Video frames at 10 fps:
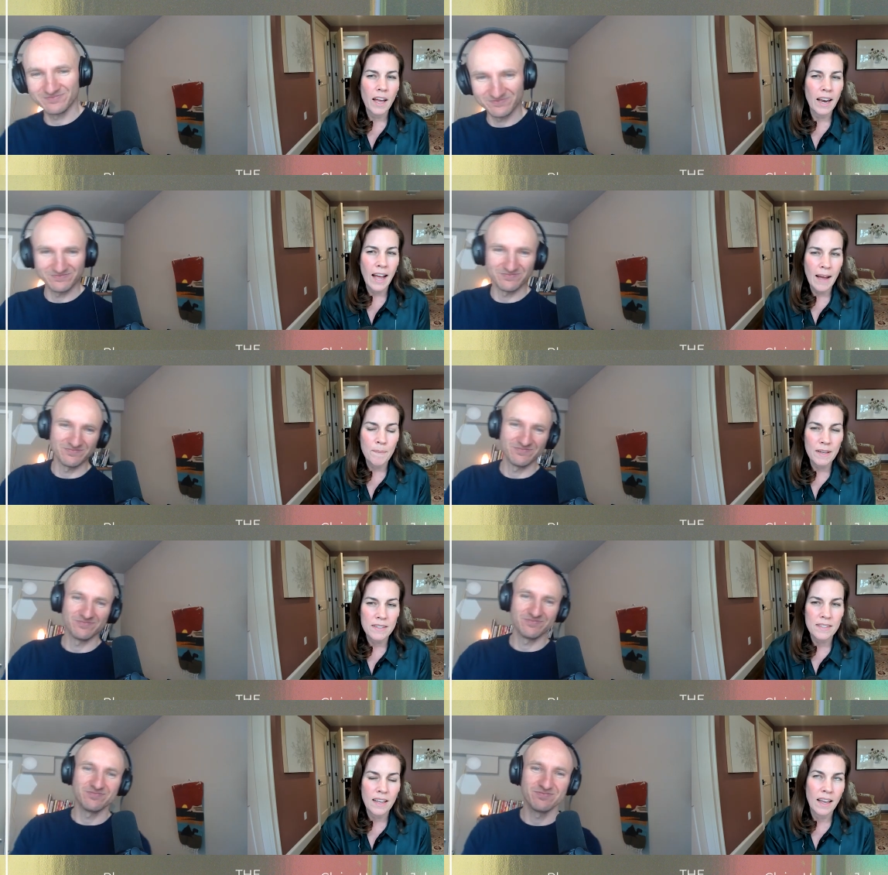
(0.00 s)
Speaker 1: it
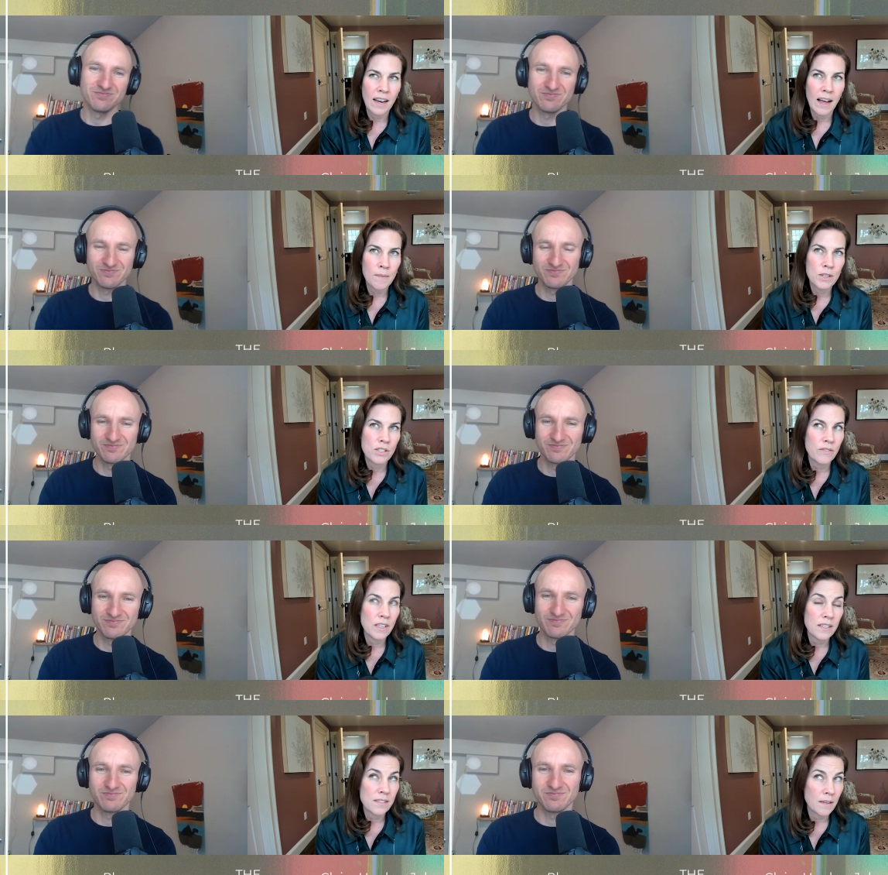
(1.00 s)
happens and how much of it
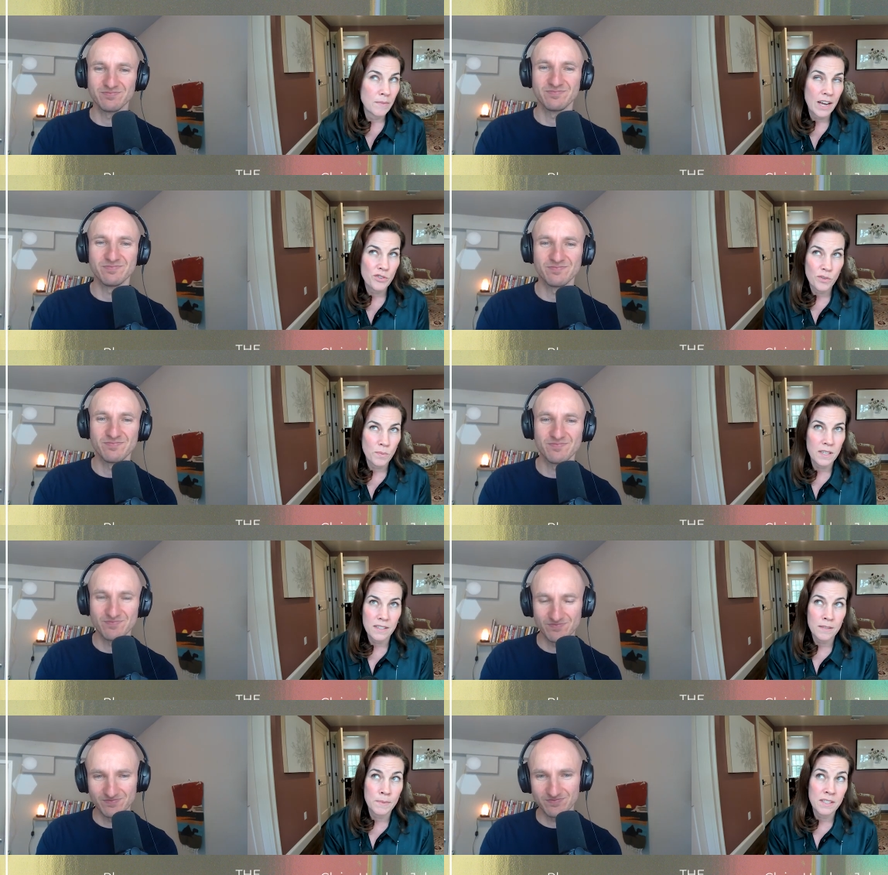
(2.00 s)
is some natural
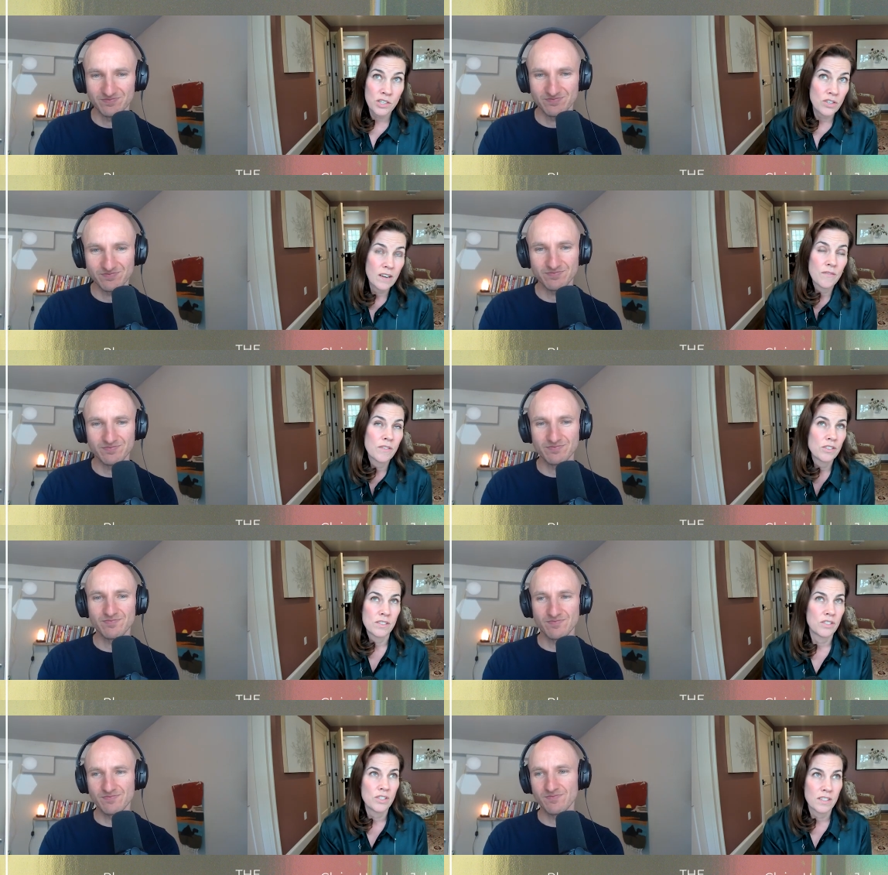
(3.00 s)
predisposition
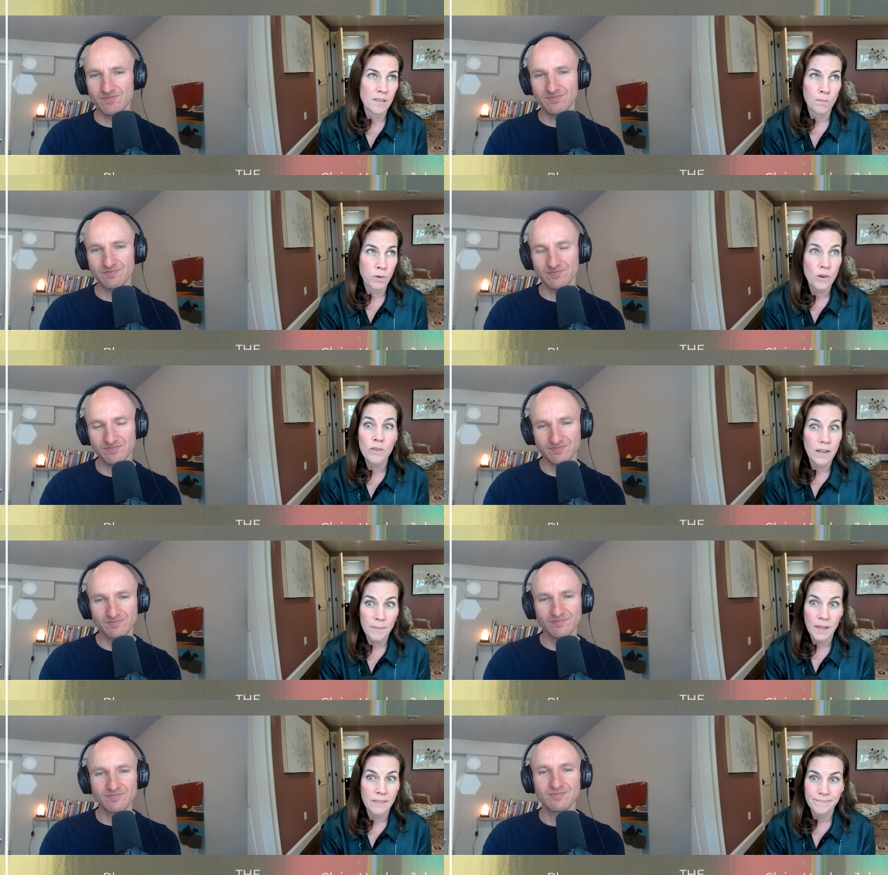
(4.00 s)
versus just some
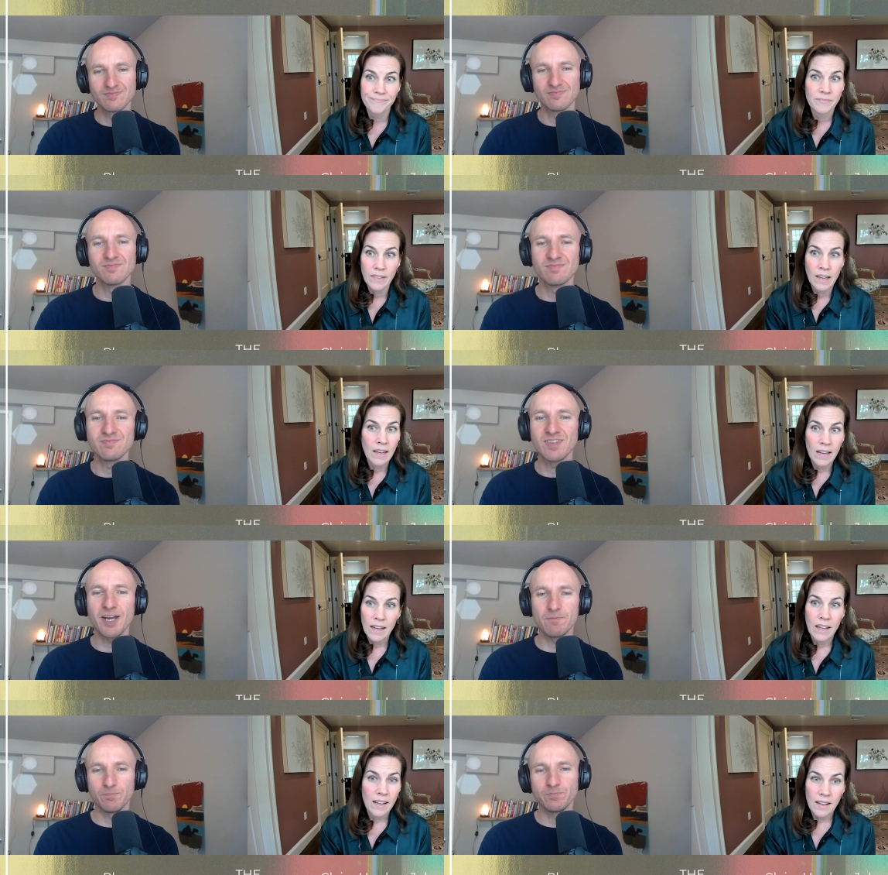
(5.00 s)
programming
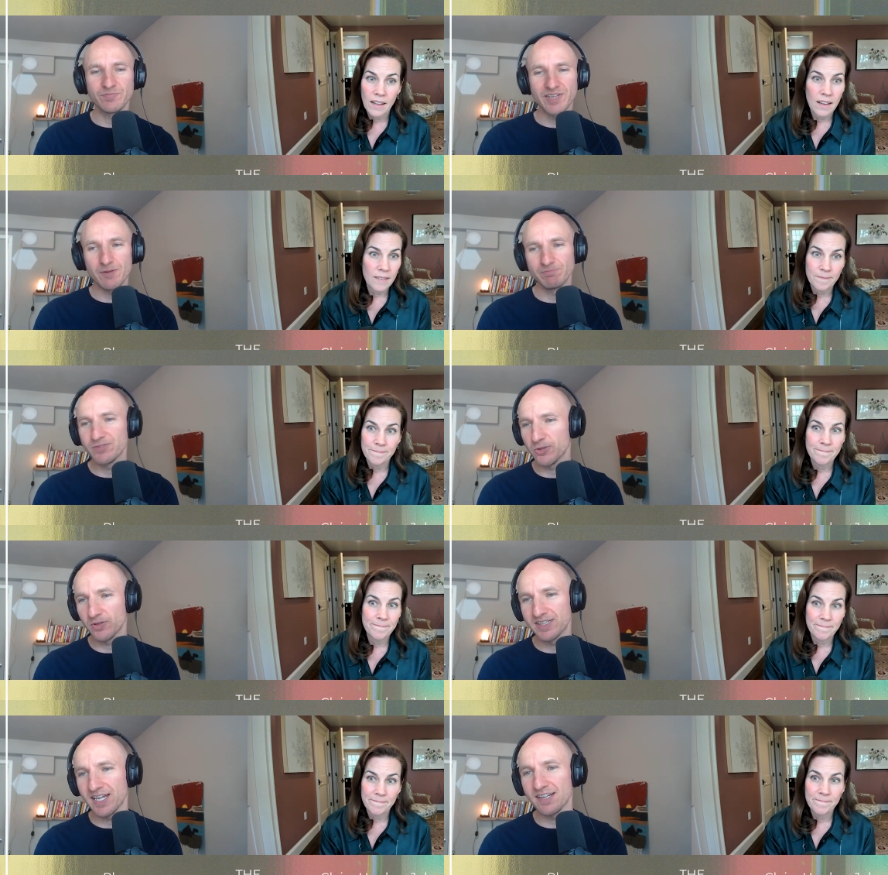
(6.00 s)
Speaker 2: yeah yeah,
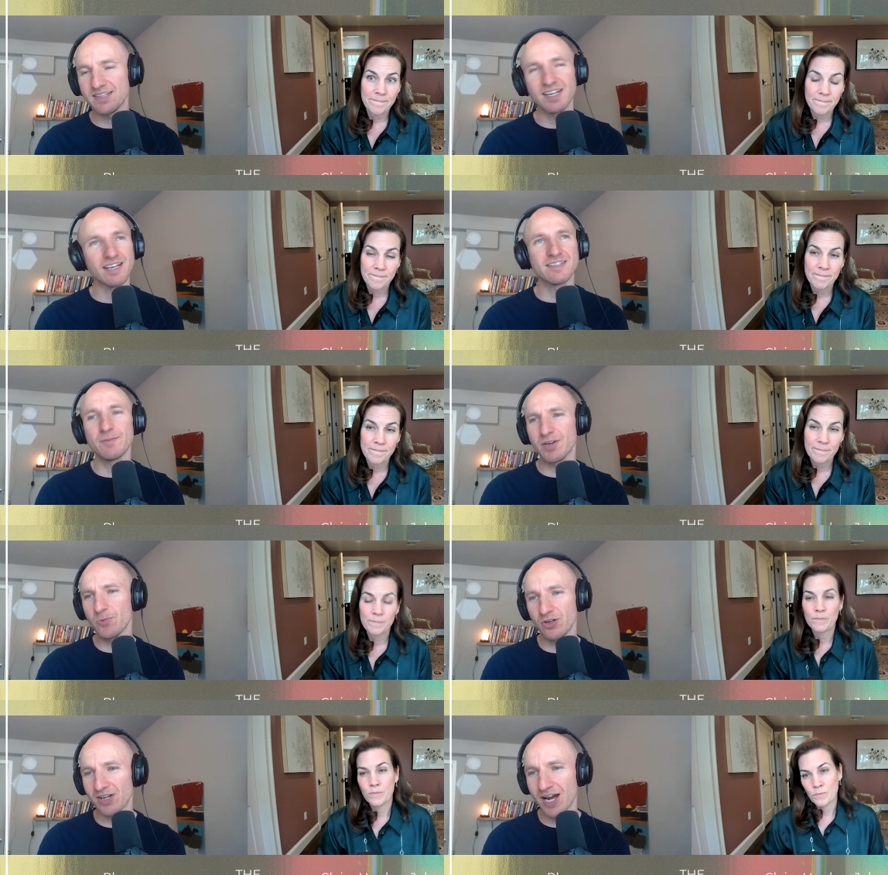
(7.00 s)
totally. Yeah, it's, yeah, it's some
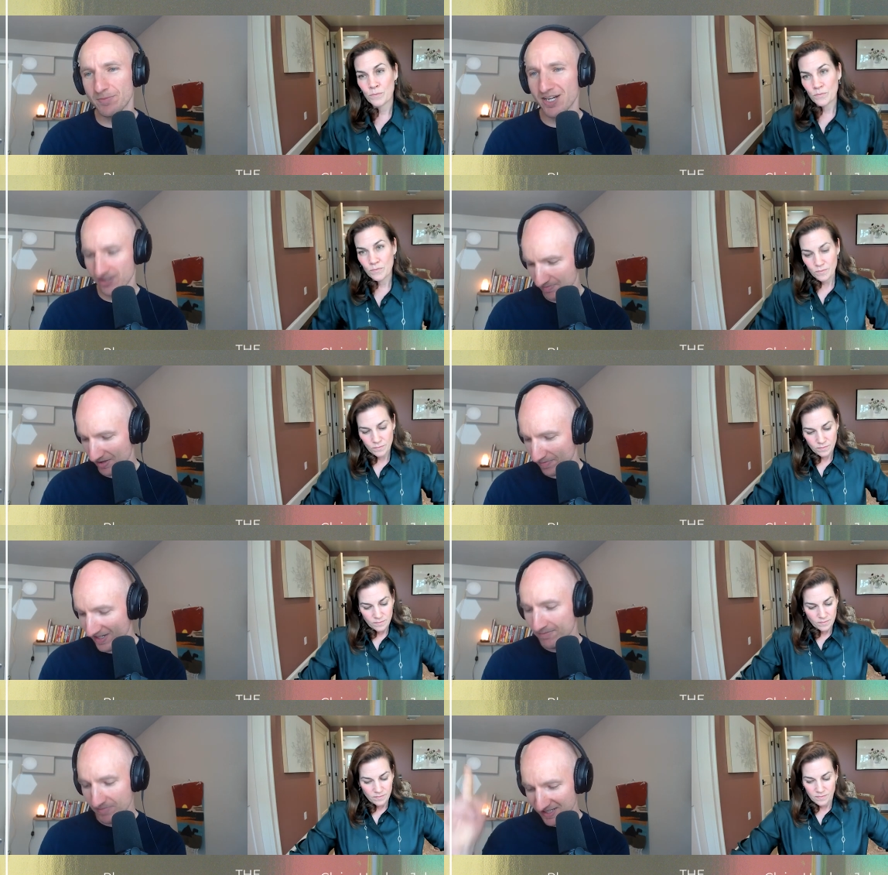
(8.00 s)
weird combination of both.
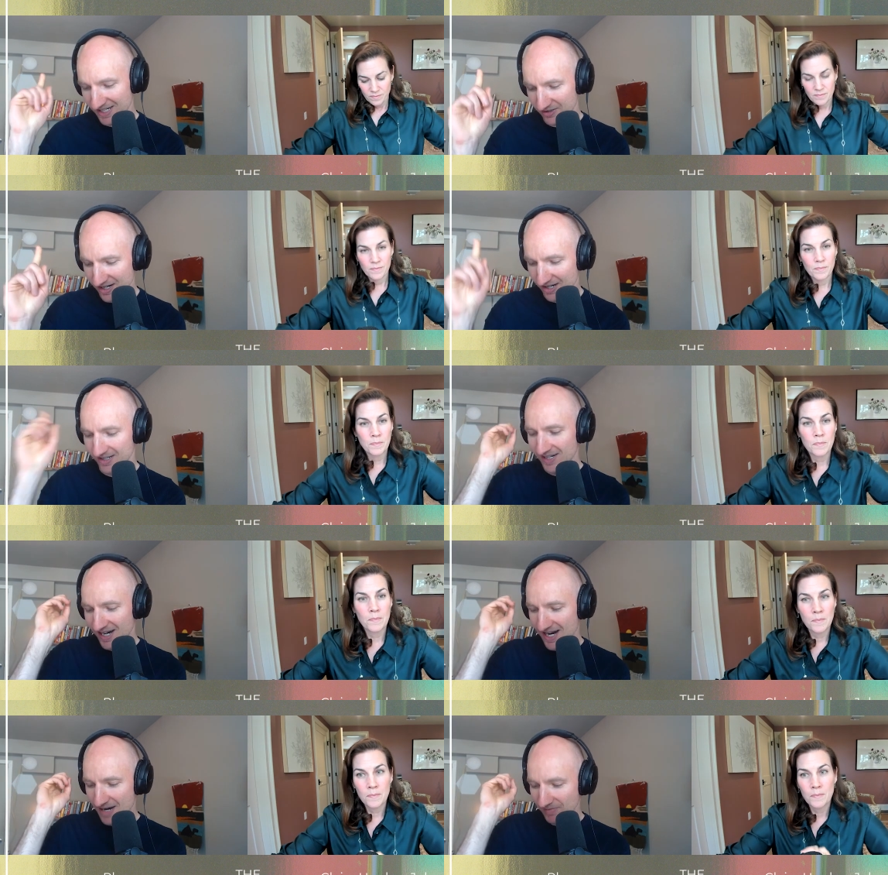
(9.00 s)
But but TLDR,
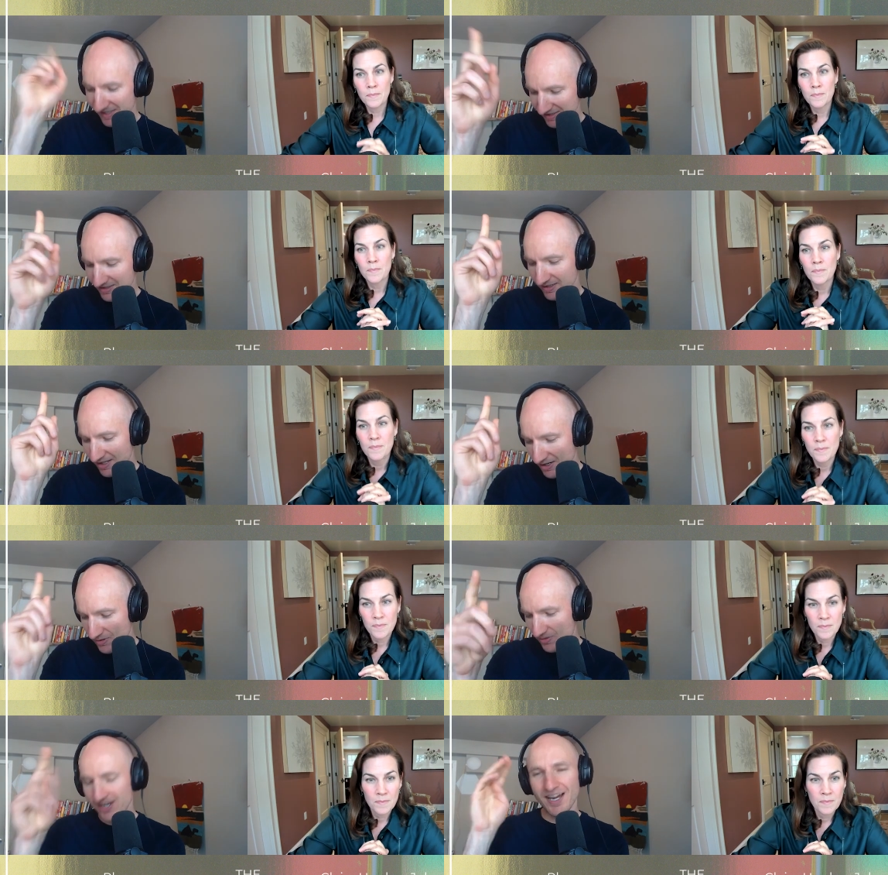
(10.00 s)
um, listen to the
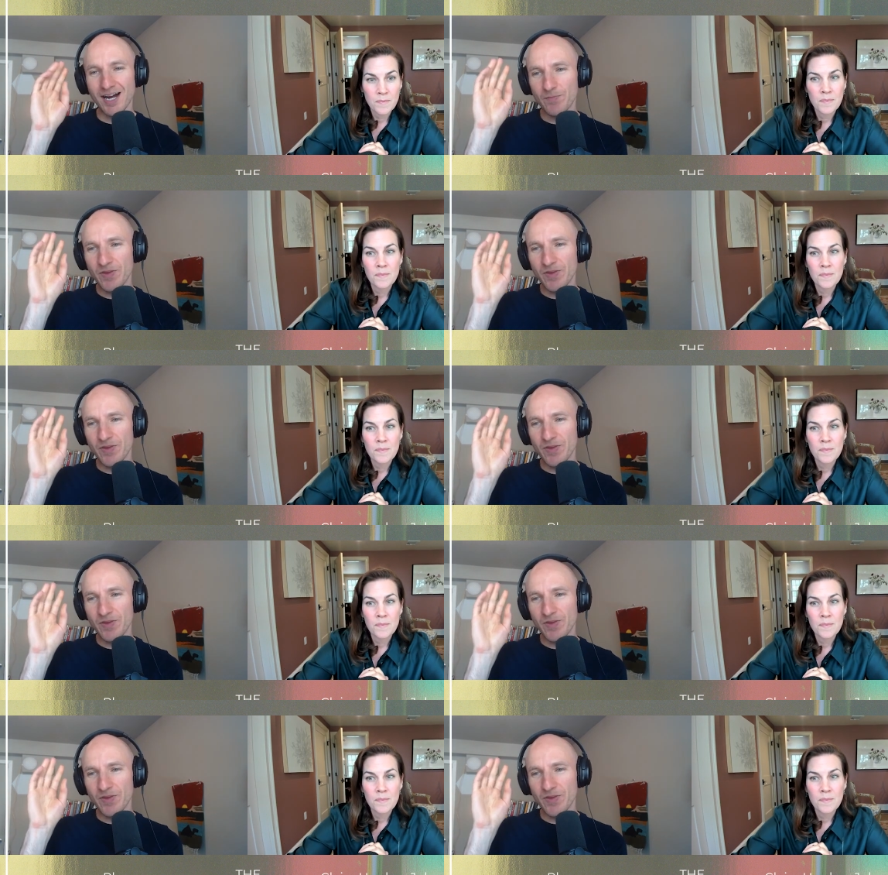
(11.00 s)
no. Um,